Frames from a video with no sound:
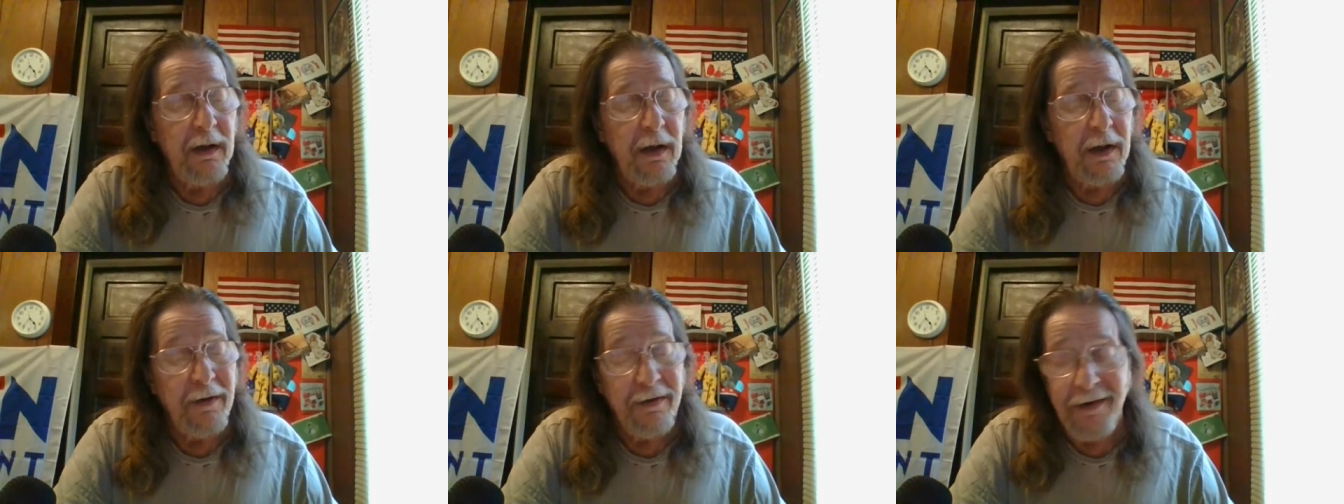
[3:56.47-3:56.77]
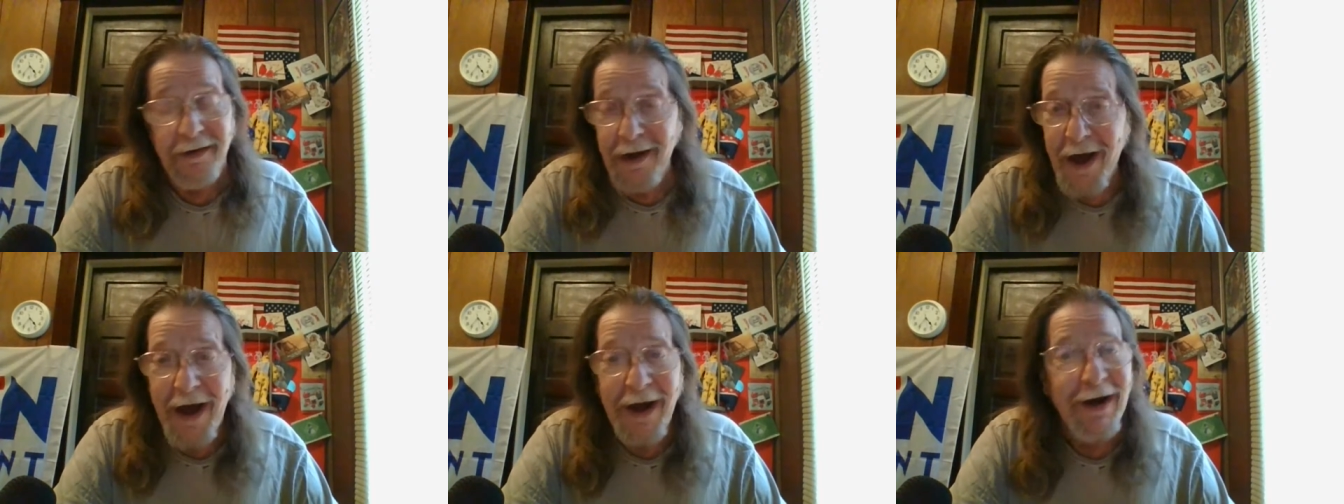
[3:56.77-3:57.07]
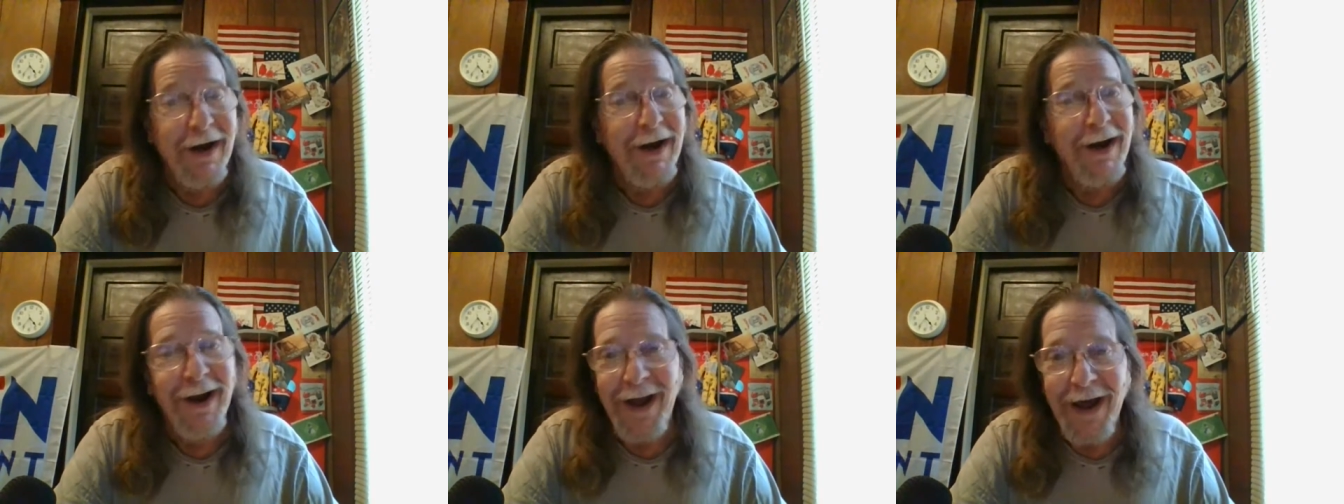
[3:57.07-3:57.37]
It's
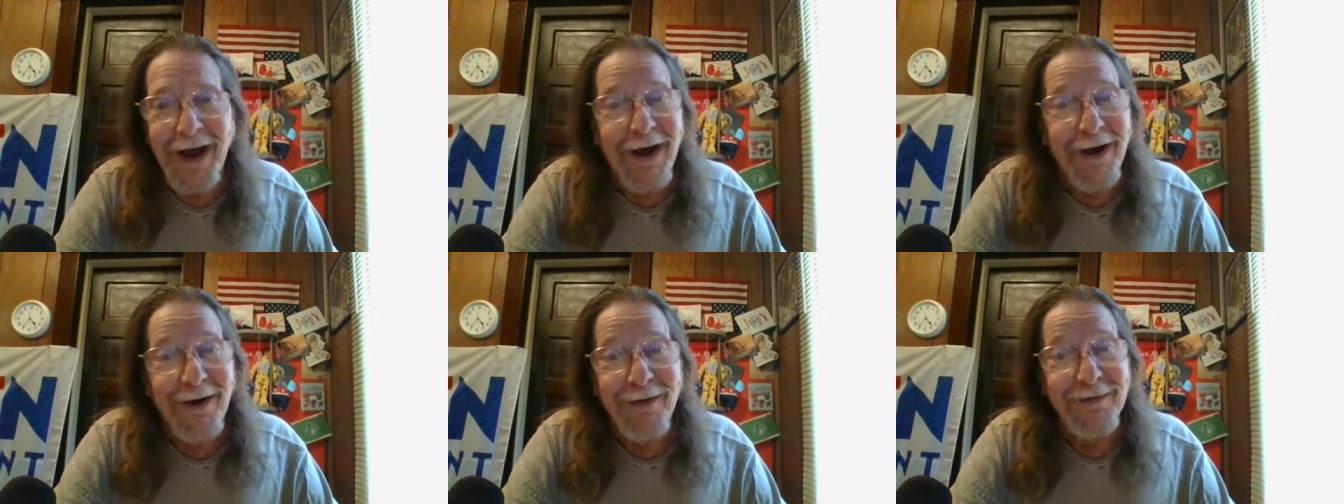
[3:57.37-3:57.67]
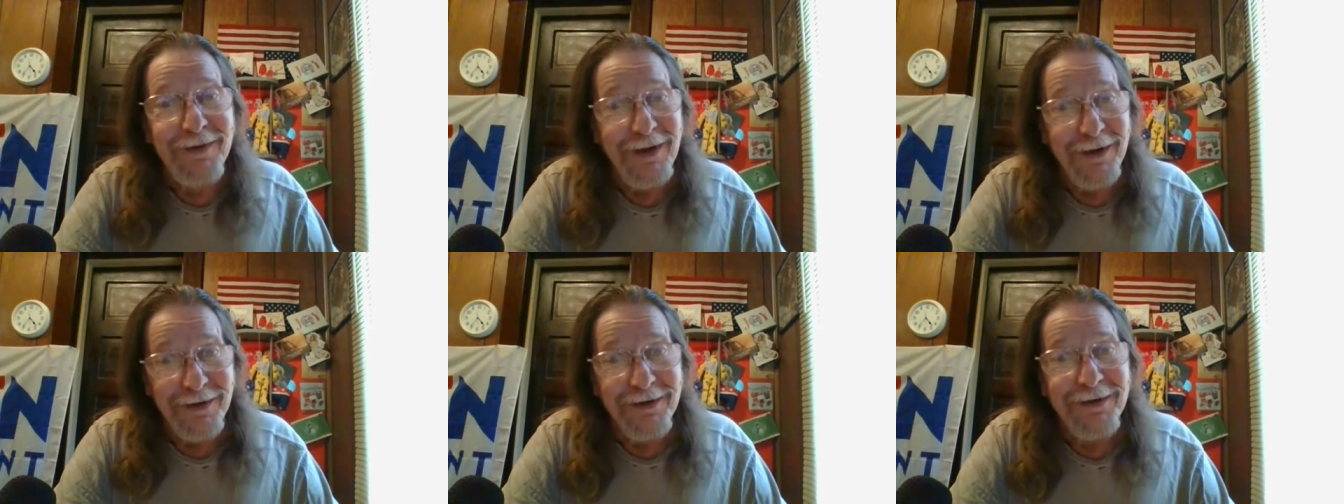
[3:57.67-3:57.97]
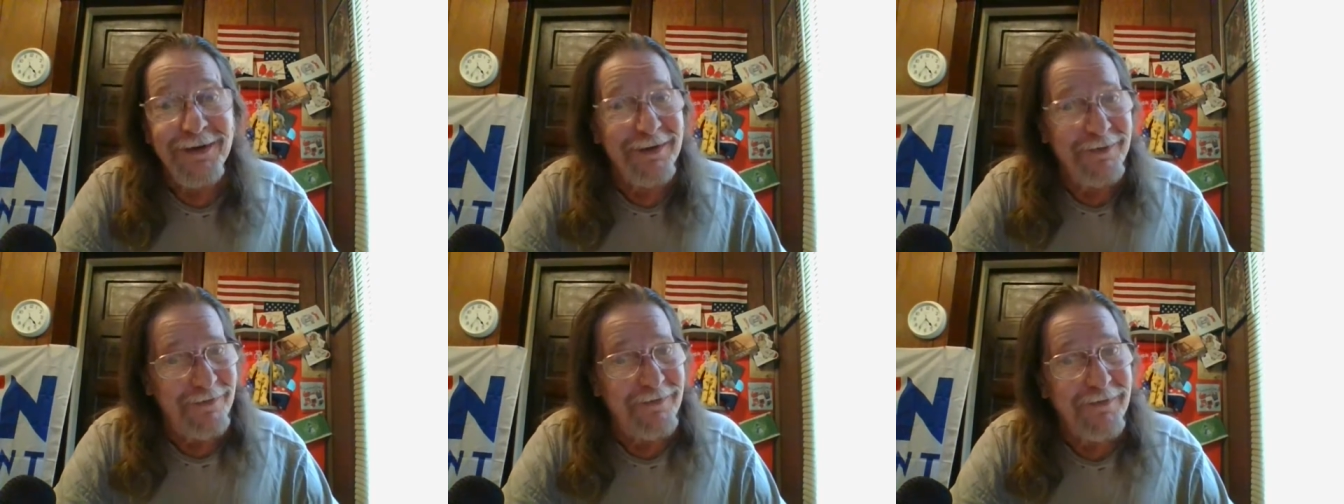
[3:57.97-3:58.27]
not left,
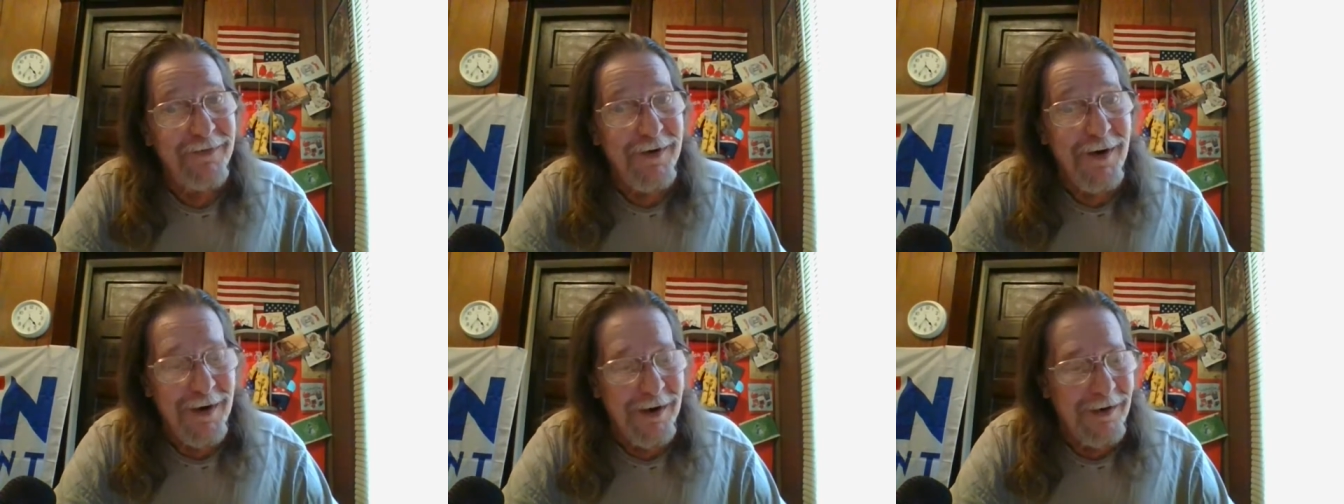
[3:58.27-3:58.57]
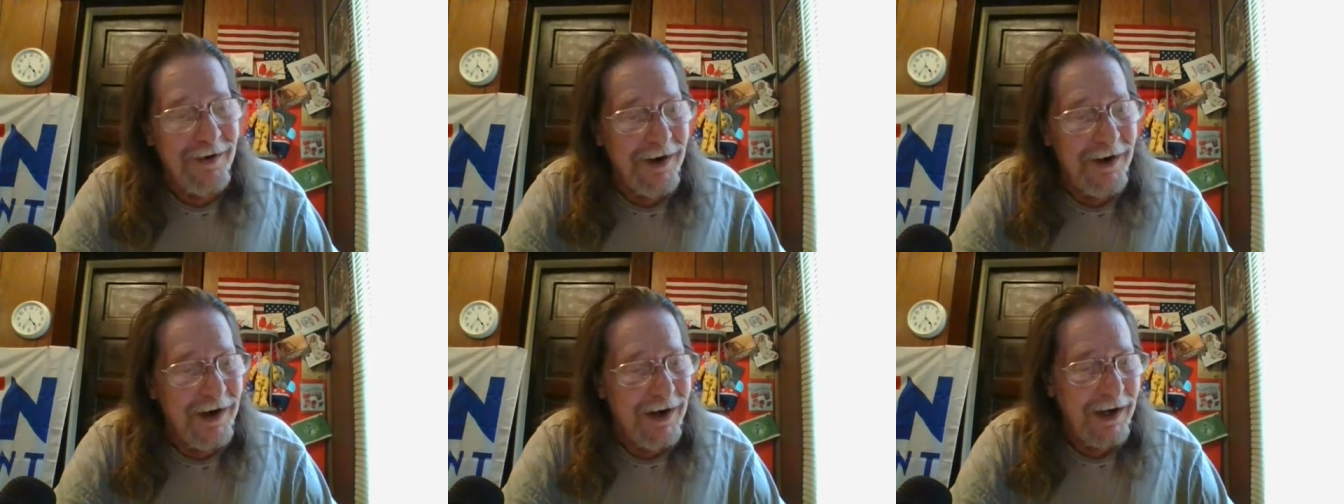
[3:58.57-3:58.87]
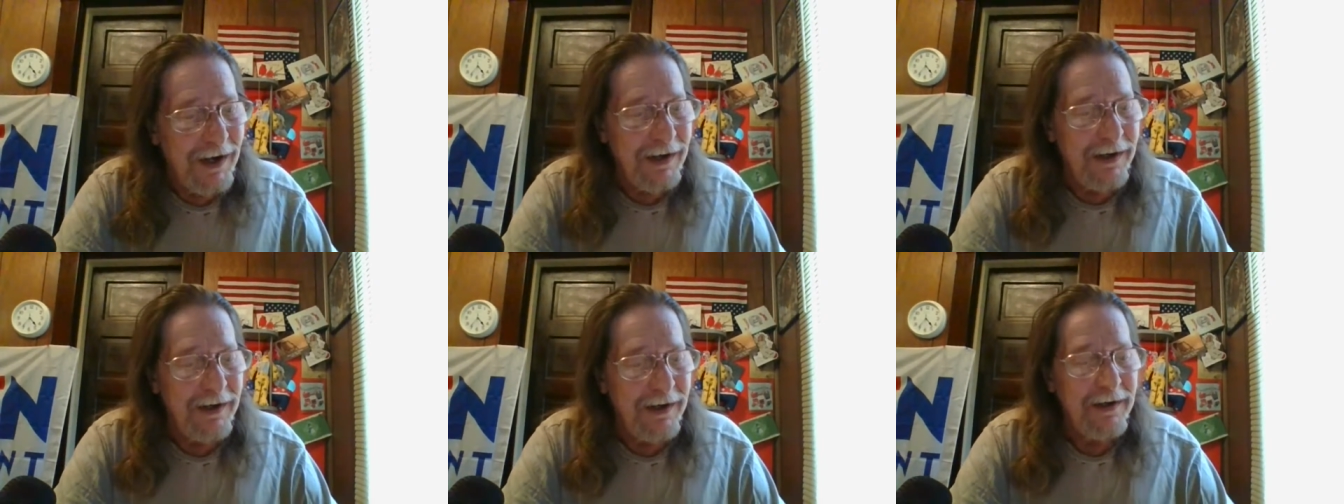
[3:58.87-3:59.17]
it's far
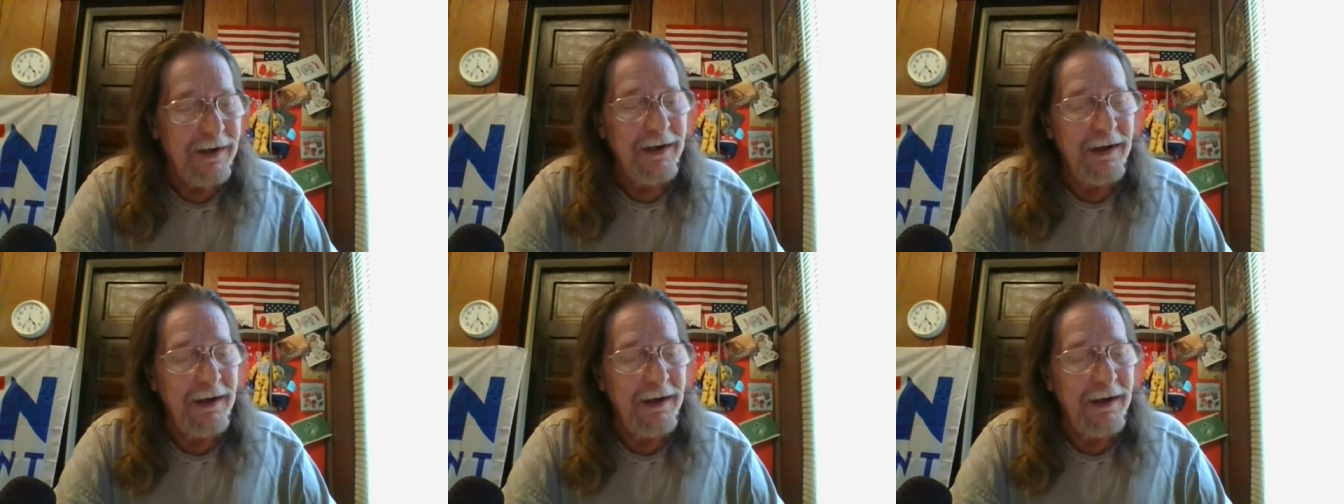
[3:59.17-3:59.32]
right.